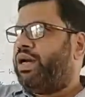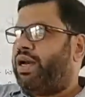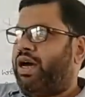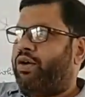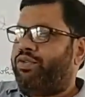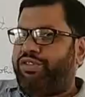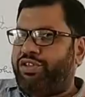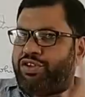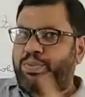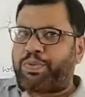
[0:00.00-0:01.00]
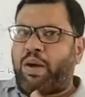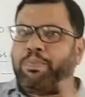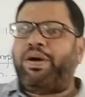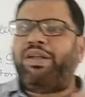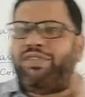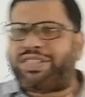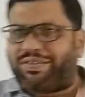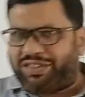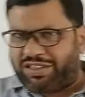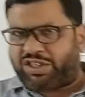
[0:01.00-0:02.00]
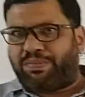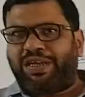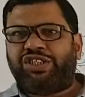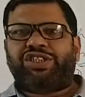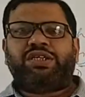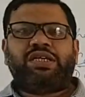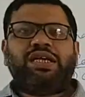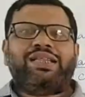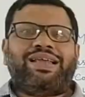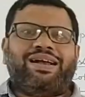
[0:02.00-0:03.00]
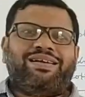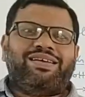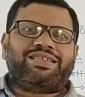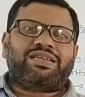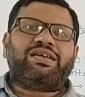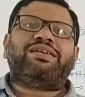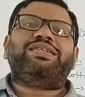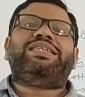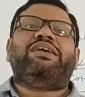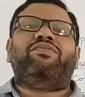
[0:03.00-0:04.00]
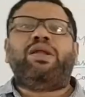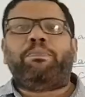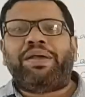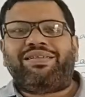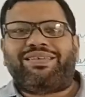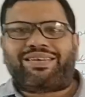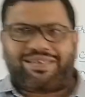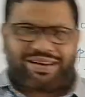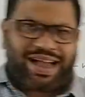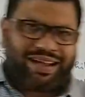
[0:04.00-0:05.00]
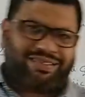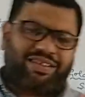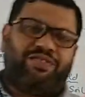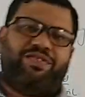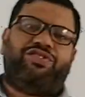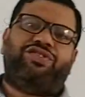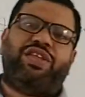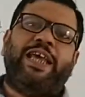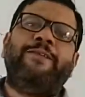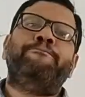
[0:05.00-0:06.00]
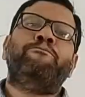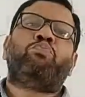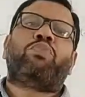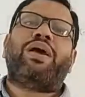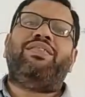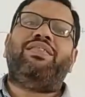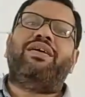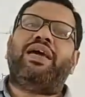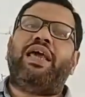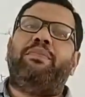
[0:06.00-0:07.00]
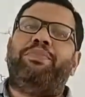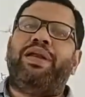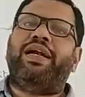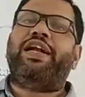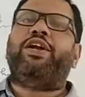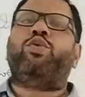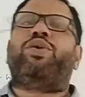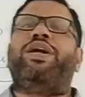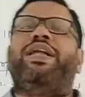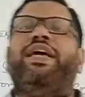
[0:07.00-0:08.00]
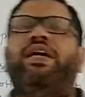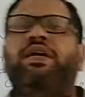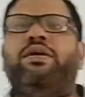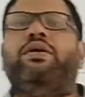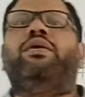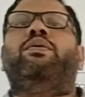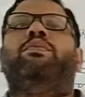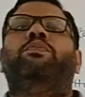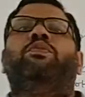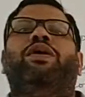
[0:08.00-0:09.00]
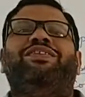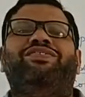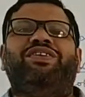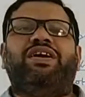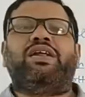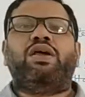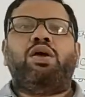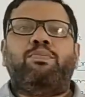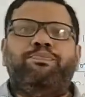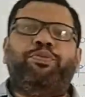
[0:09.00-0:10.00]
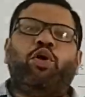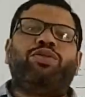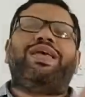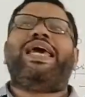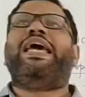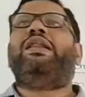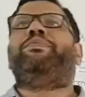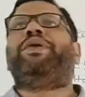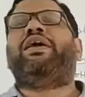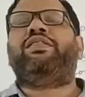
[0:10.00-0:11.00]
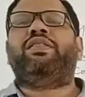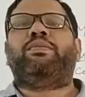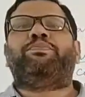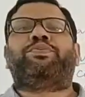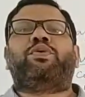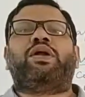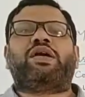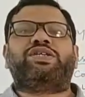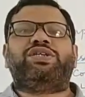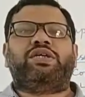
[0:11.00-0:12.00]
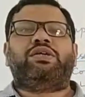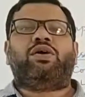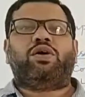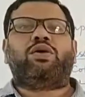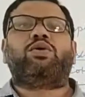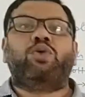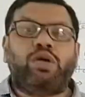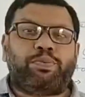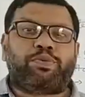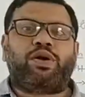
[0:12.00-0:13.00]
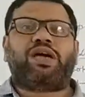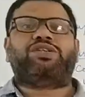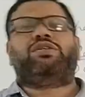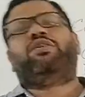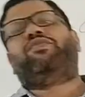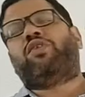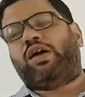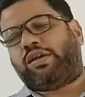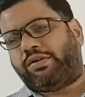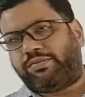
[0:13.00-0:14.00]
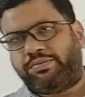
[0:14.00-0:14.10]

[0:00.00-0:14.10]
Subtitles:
Now, this property which I've just mentioned, that is developing the cracks first thing and the ability to retain moisture, both help in the production or a good production of cotton.